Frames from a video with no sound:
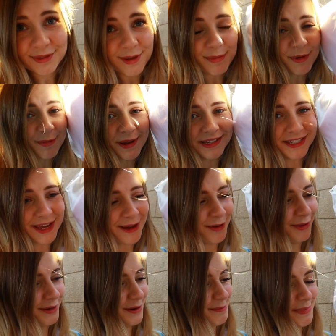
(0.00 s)
put my
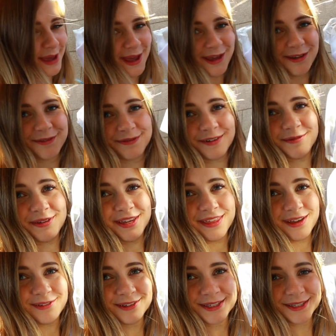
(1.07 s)
towel in a bag for me.
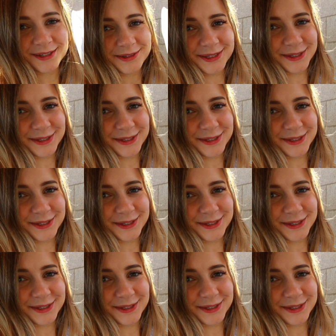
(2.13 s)
That was so